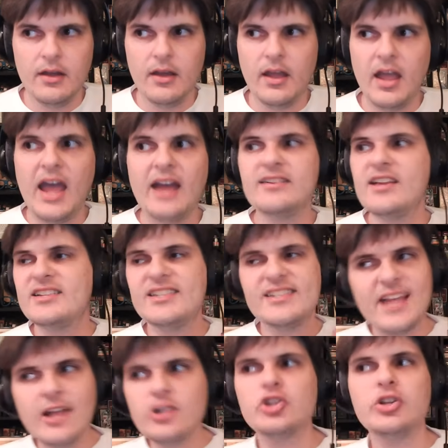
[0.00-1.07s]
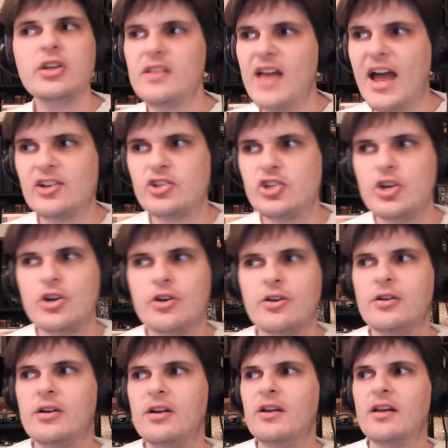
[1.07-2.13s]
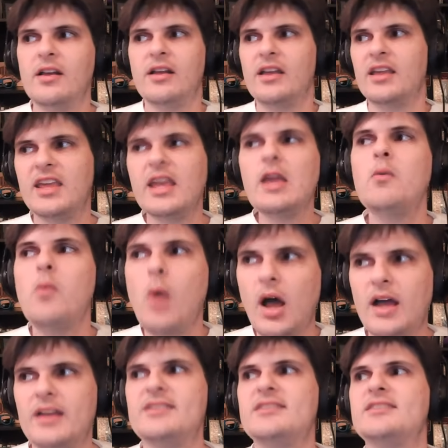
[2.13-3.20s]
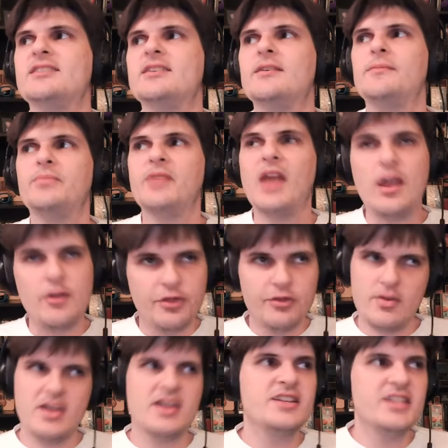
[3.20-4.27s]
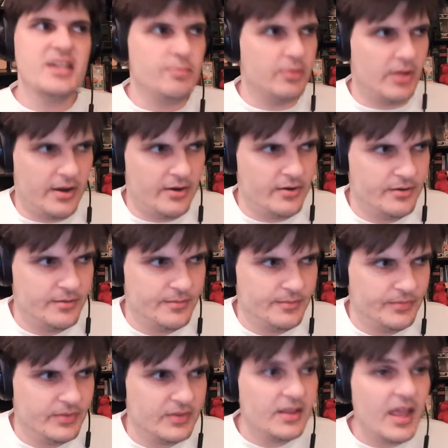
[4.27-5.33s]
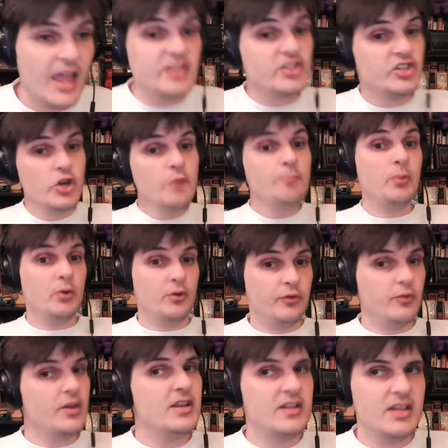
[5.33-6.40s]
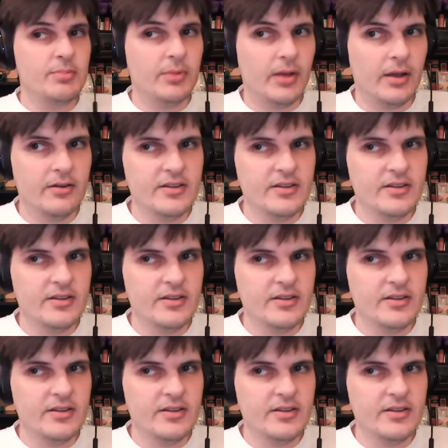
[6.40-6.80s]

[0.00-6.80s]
And essentially last year, he was a 3 and D player, a super 3 and D player.